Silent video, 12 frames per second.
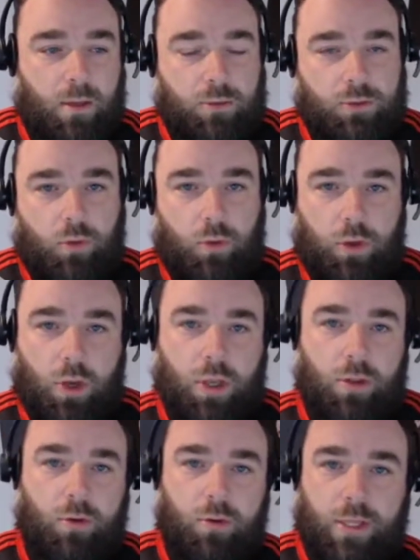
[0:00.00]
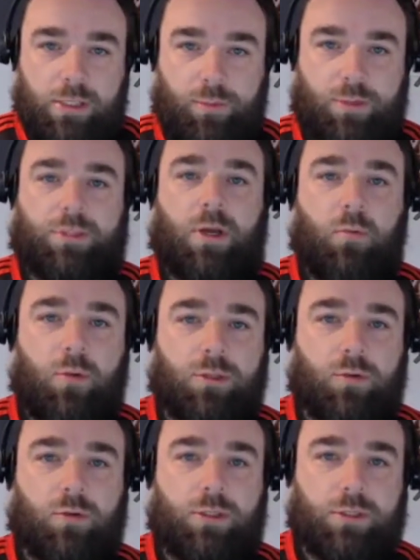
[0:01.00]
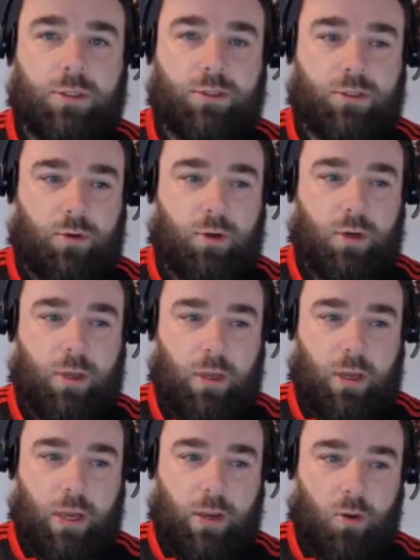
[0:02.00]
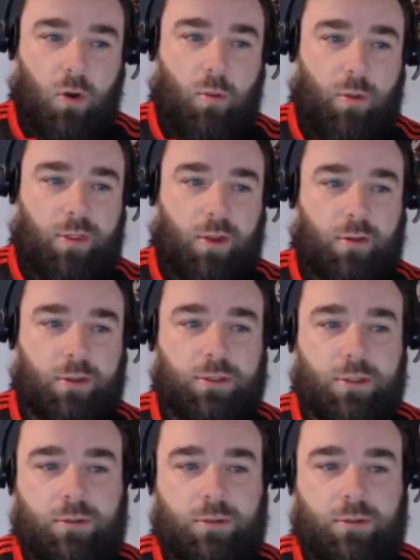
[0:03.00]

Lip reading: So you can do this with some resources in Azure and not with others.